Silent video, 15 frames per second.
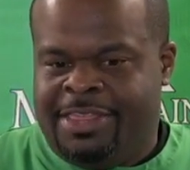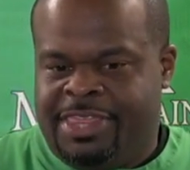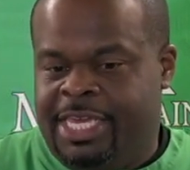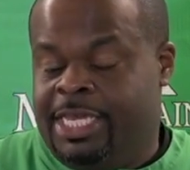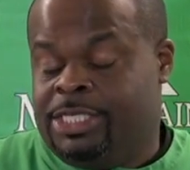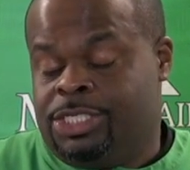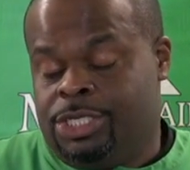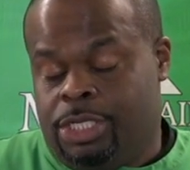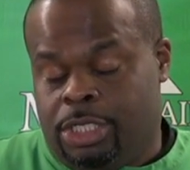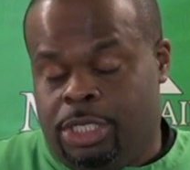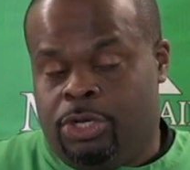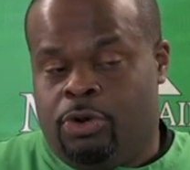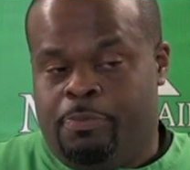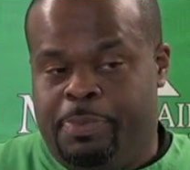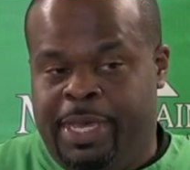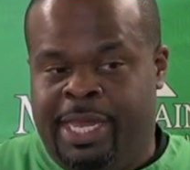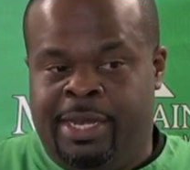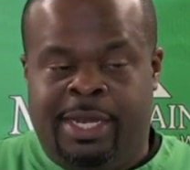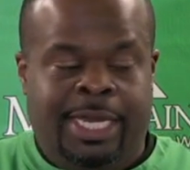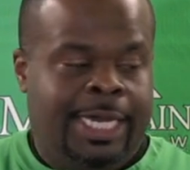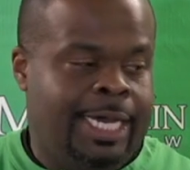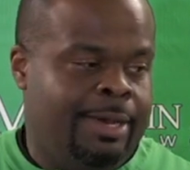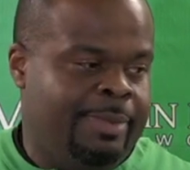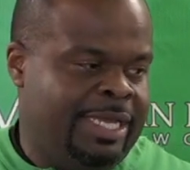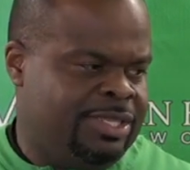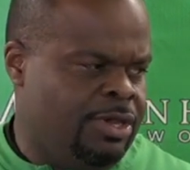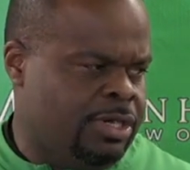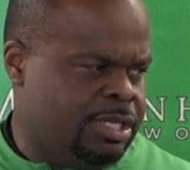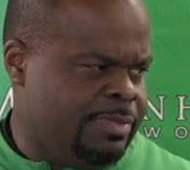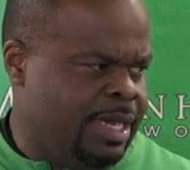think it's a little bit, I
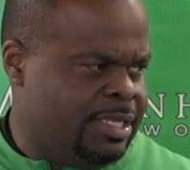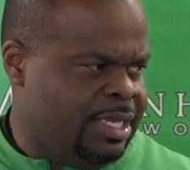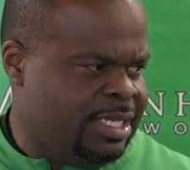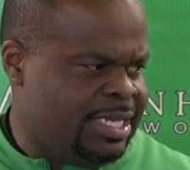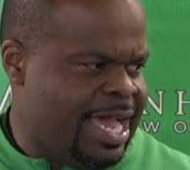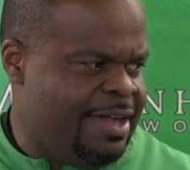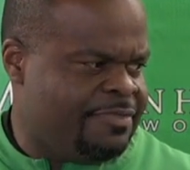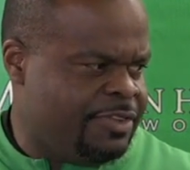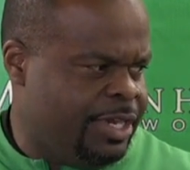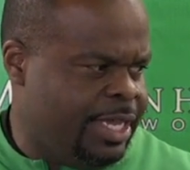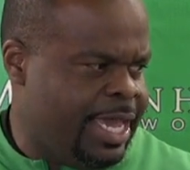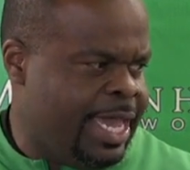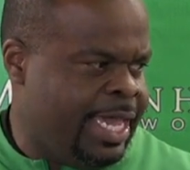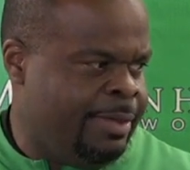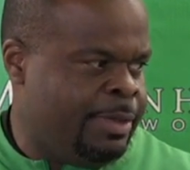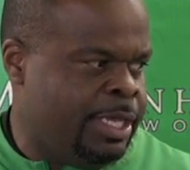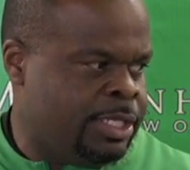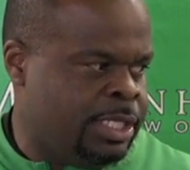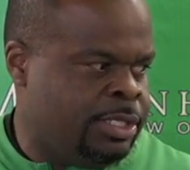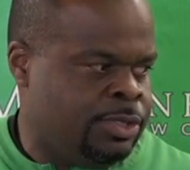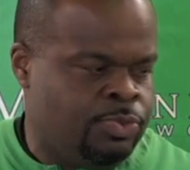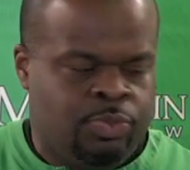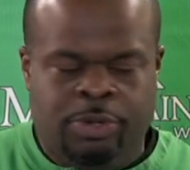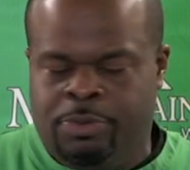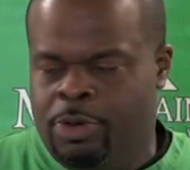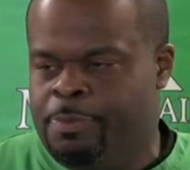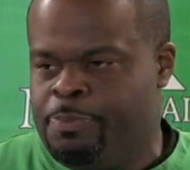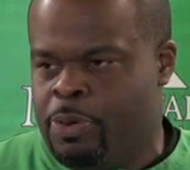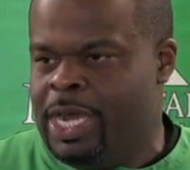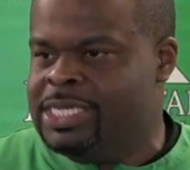talked about this after the game, is we're
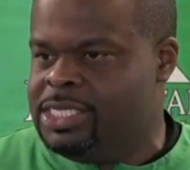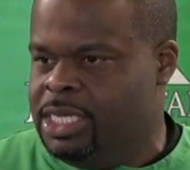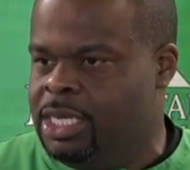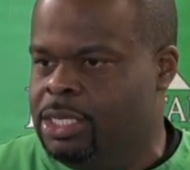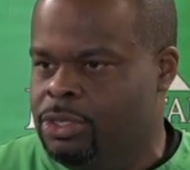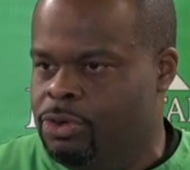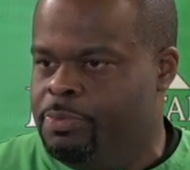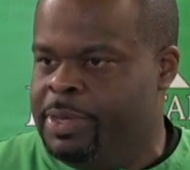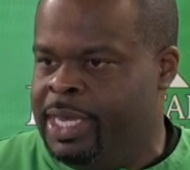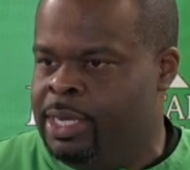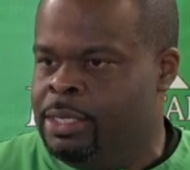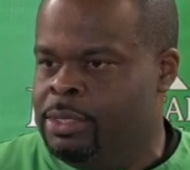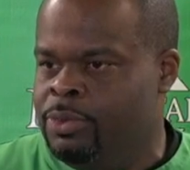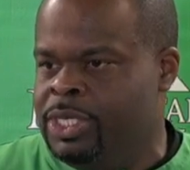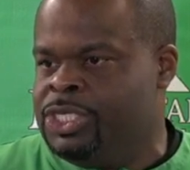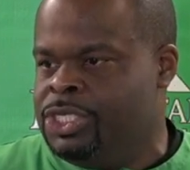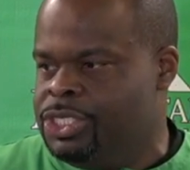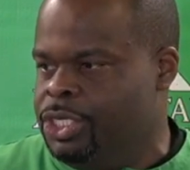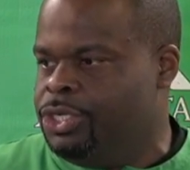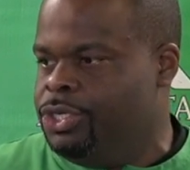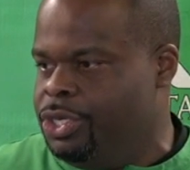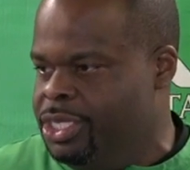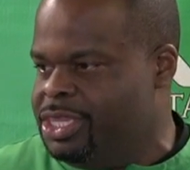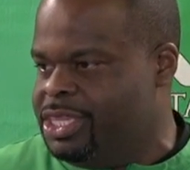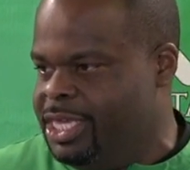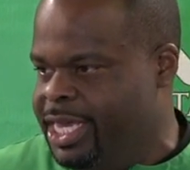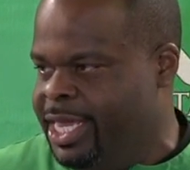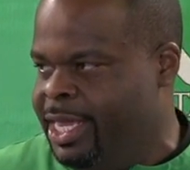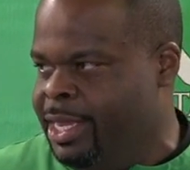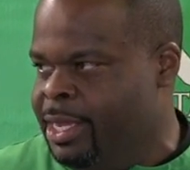pressing a little bit, which is a good
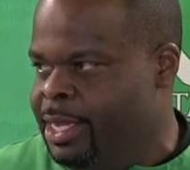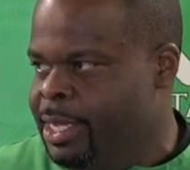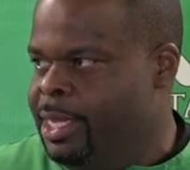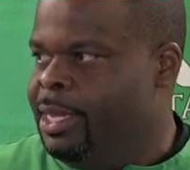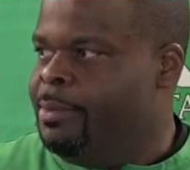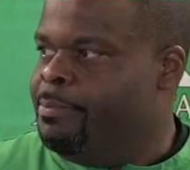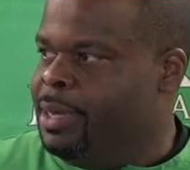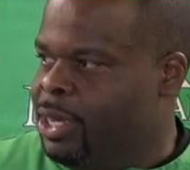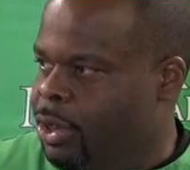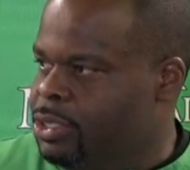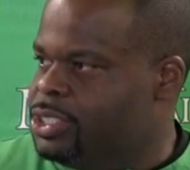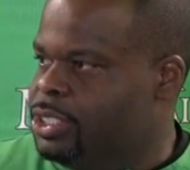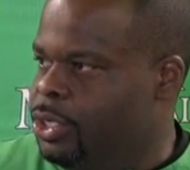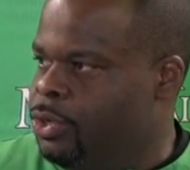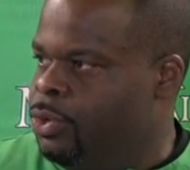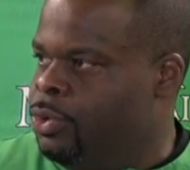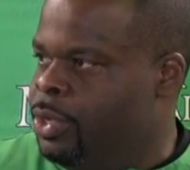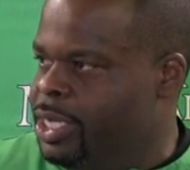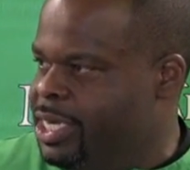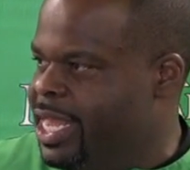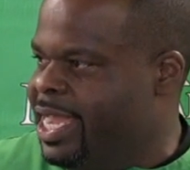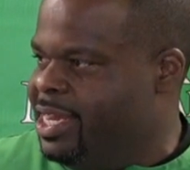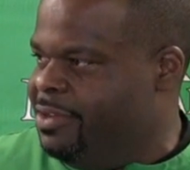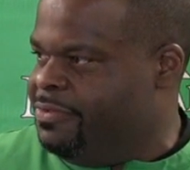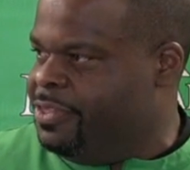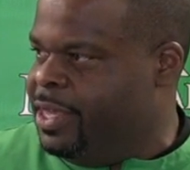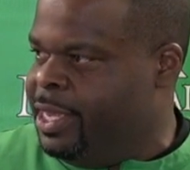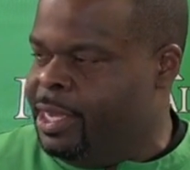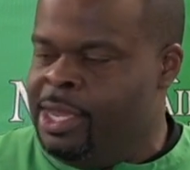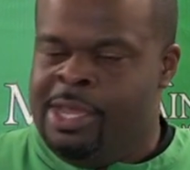thing, but also a negative
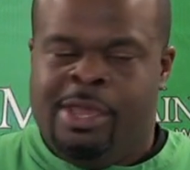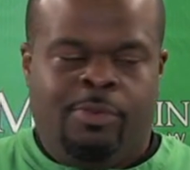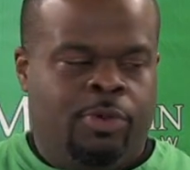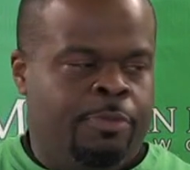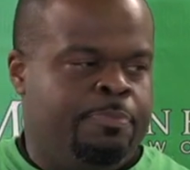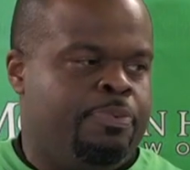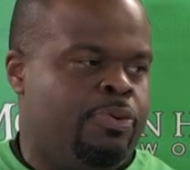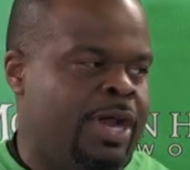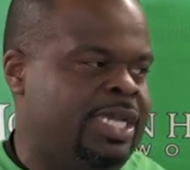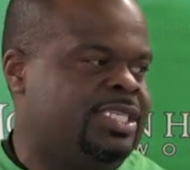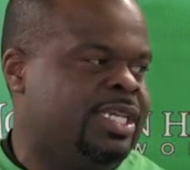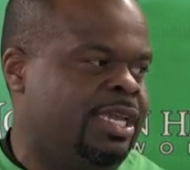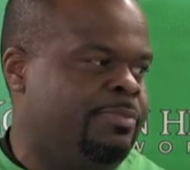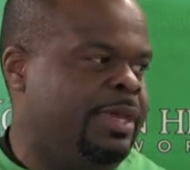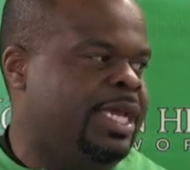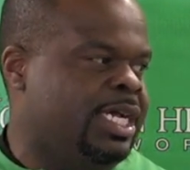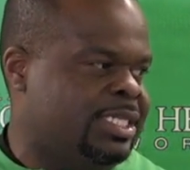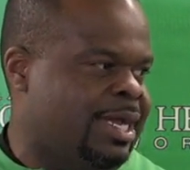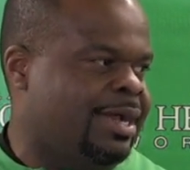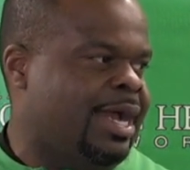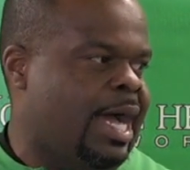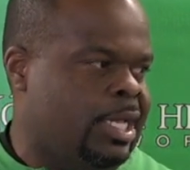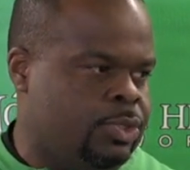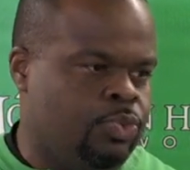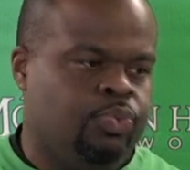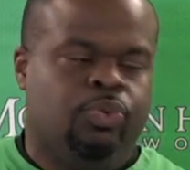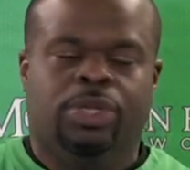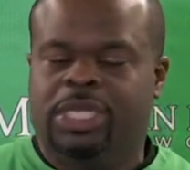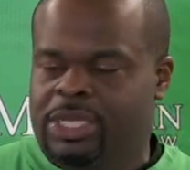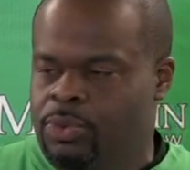thing. We're pressing because our guys
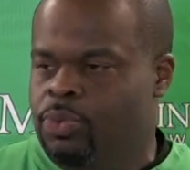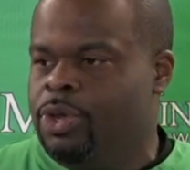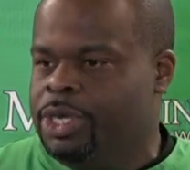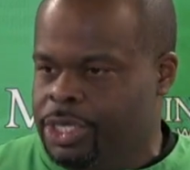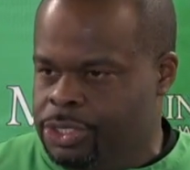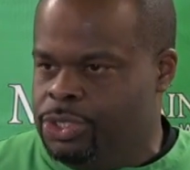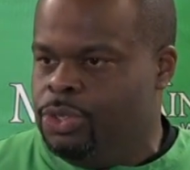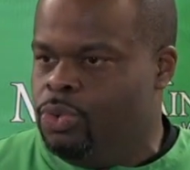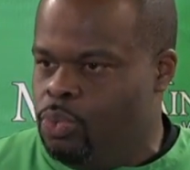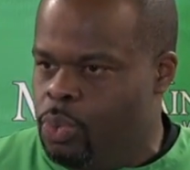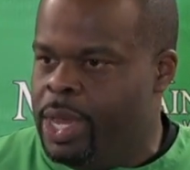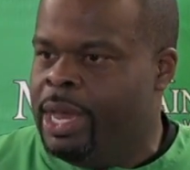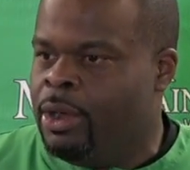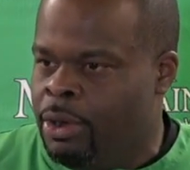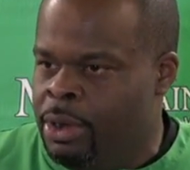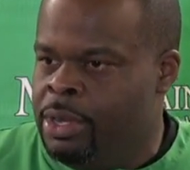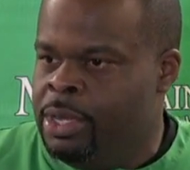really want to do well.